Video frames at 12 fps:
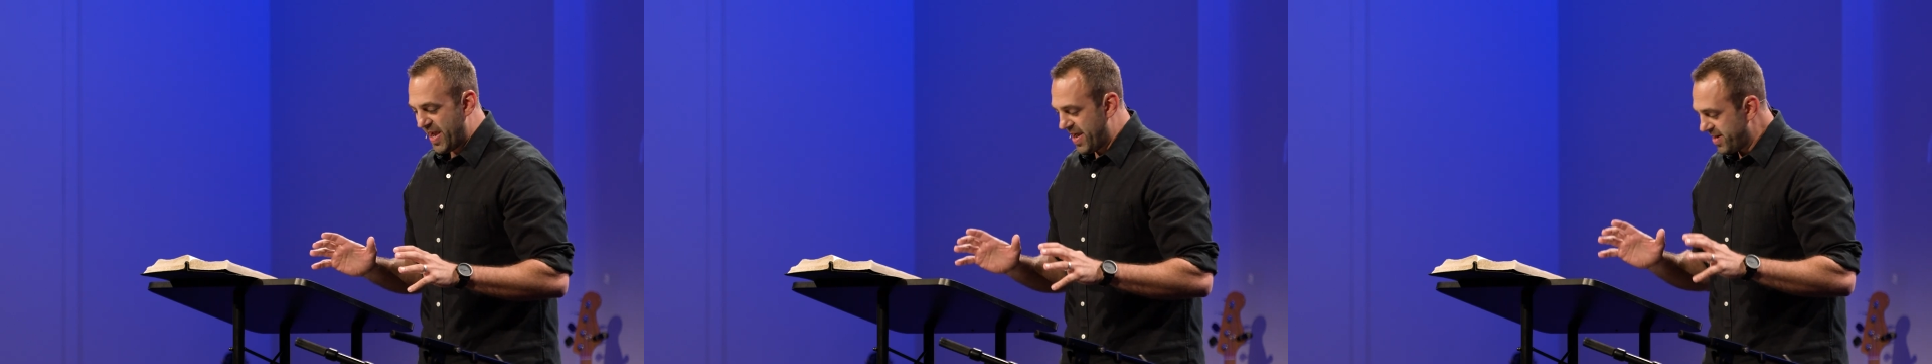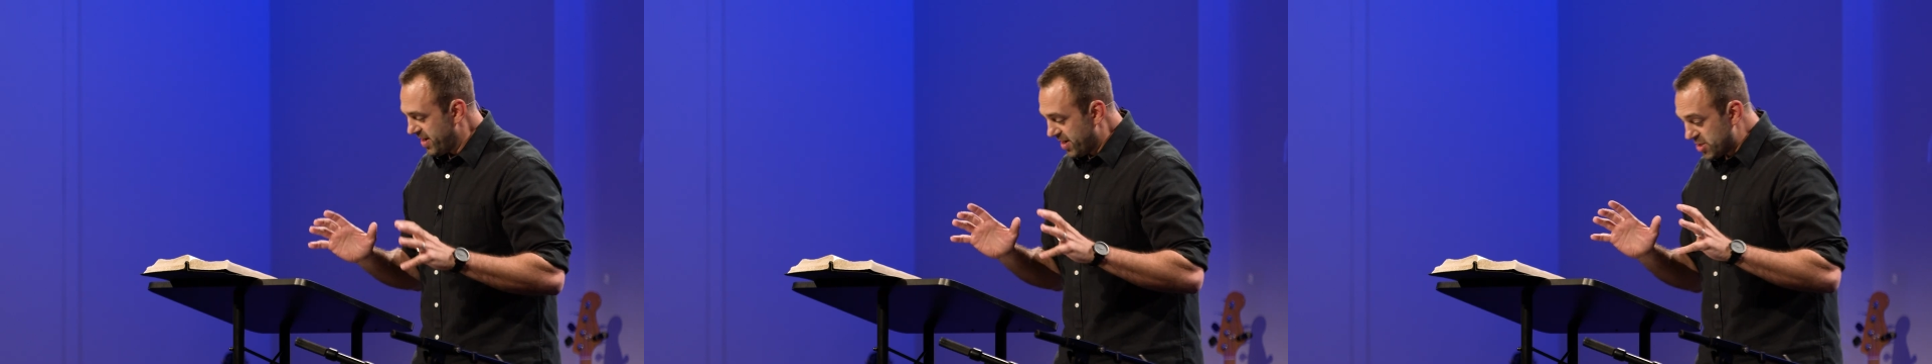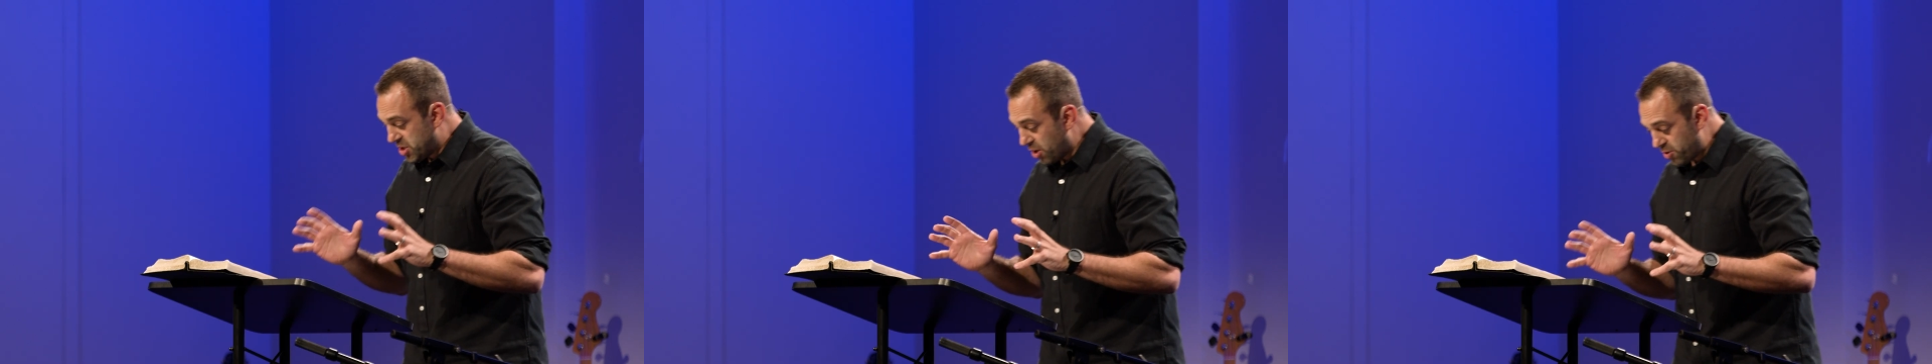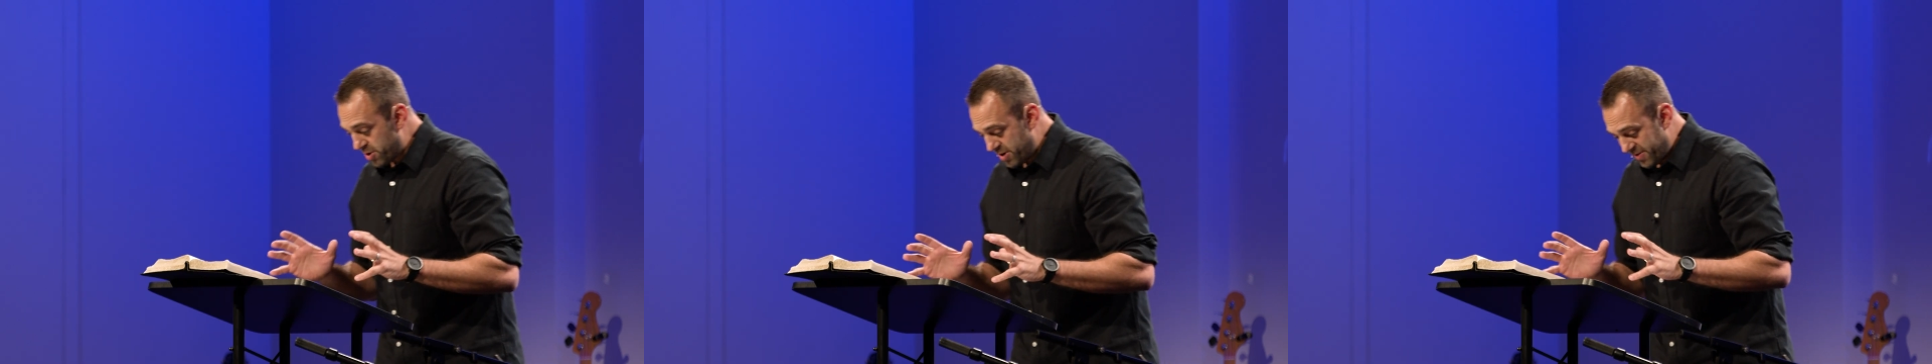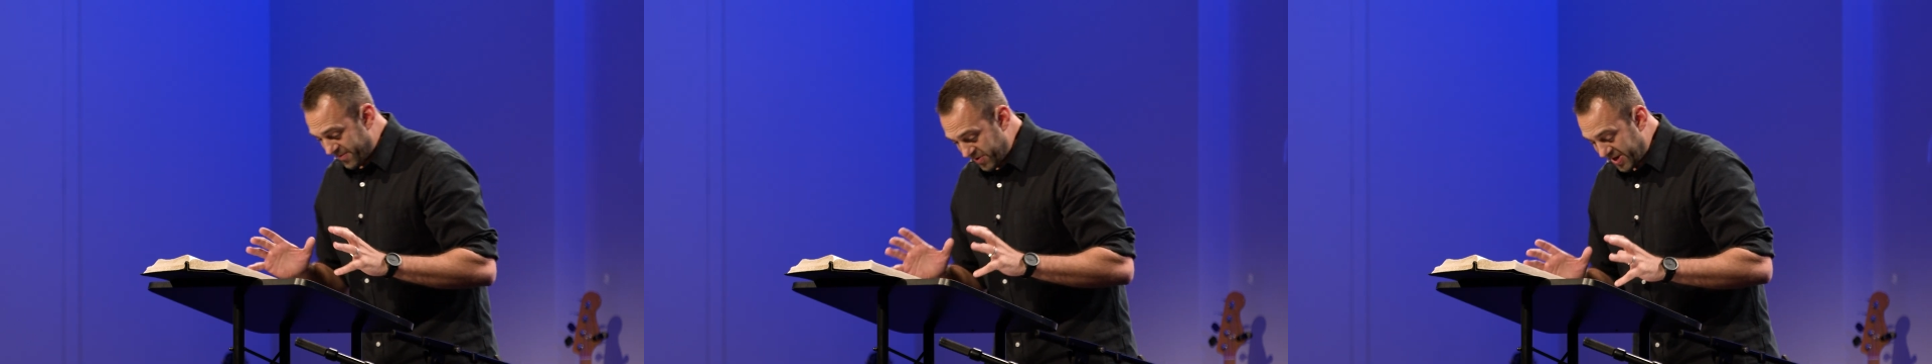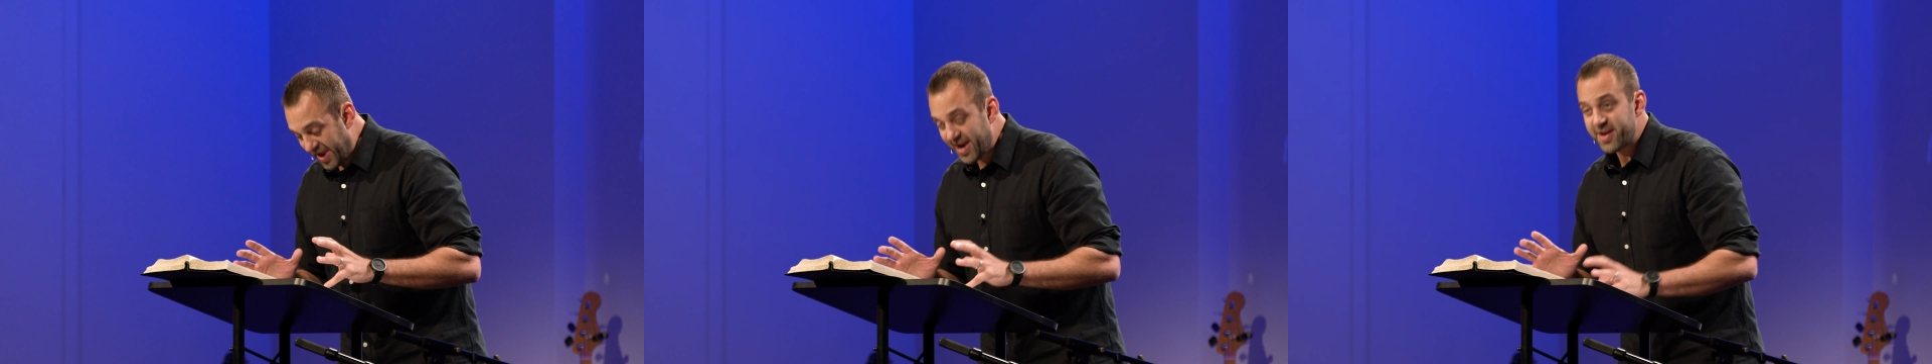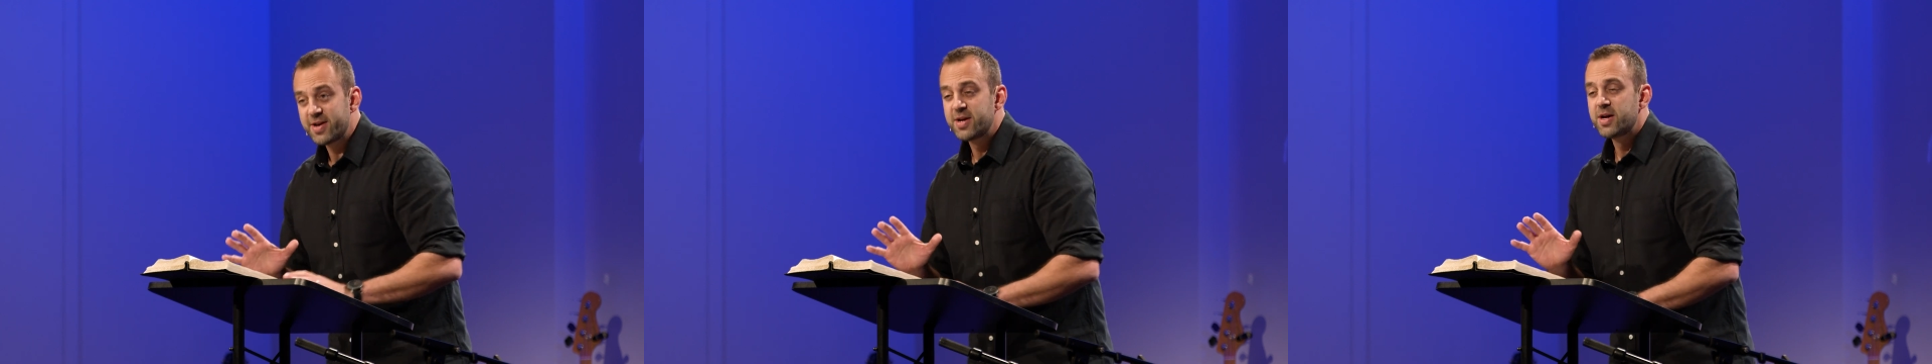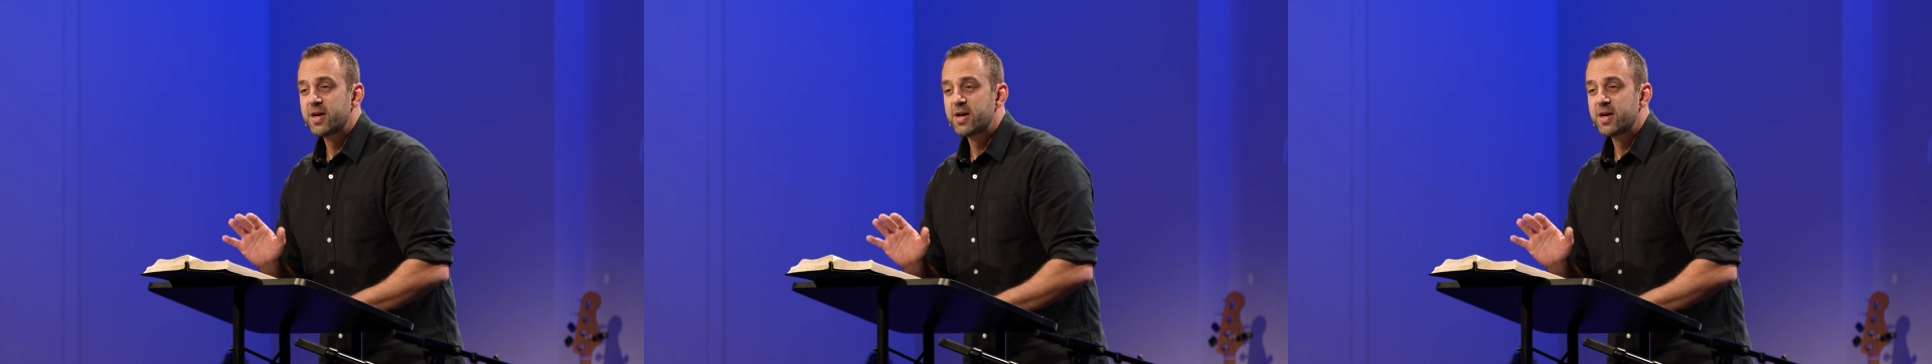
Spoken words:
And don't forget